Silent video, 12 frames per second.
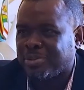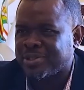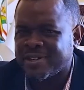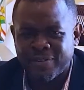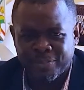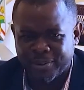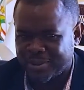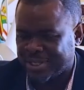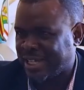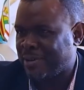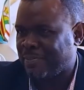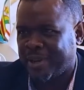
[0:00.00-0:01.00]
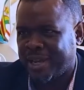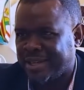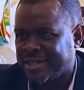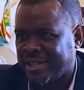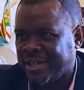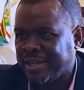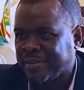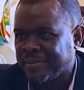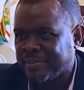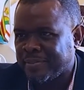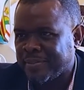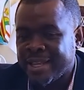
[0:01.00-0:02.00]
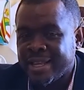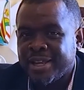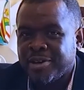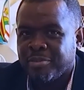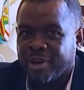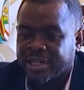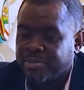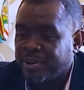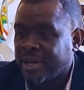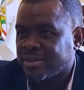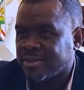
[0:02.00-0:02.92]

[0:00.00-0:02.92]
everybody was getting paid, eh? But I